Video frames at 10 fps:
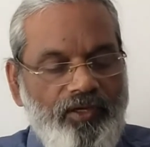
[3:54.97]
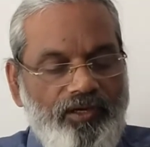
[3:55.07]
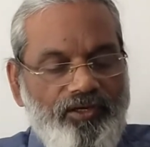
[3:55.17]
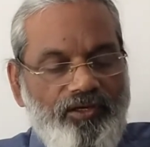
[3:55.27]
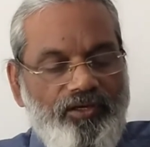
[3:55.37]

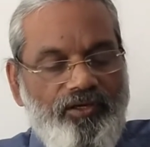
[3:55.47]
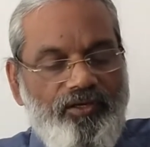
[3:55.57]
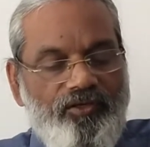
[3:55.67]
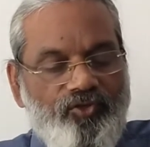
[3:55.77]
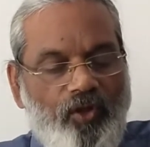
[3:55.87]
It
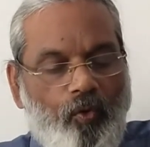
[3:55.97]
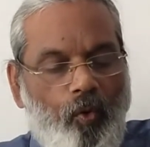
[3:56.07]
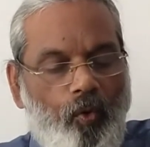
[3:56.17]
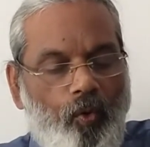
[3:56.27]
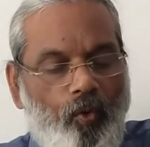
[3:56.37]
is the
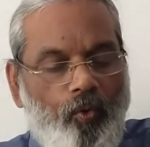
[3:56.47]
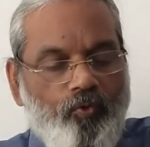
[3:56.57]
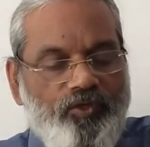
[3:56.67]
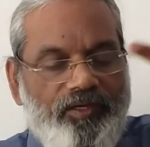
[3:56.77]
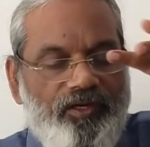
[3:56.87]

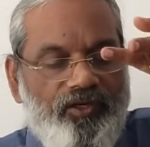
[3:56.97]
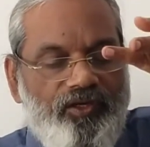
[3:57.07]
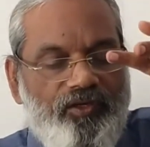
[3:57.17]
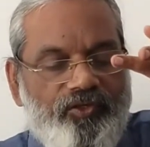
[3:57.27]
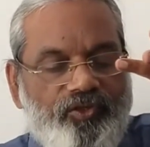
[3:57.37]
cause, and it
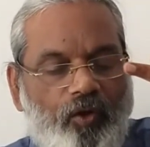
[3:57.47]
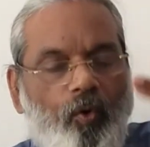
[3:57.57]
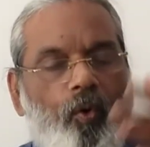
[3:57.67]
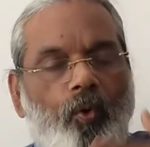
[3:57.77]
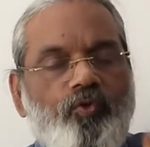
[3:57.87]
is the
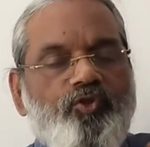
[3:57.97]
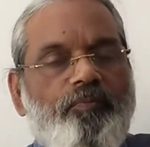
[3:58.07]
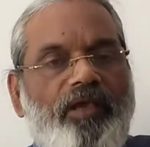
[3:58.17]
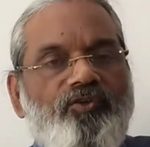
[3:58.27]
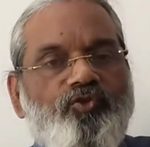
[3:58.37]
cause,
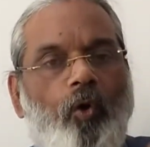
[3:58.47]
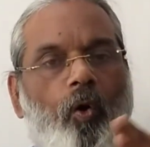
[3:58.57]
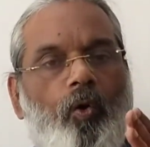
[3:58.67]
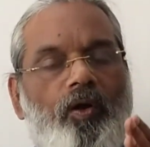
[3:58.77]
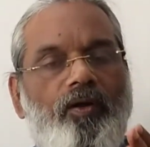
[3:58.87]
my
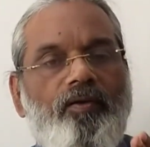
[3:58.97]
soul.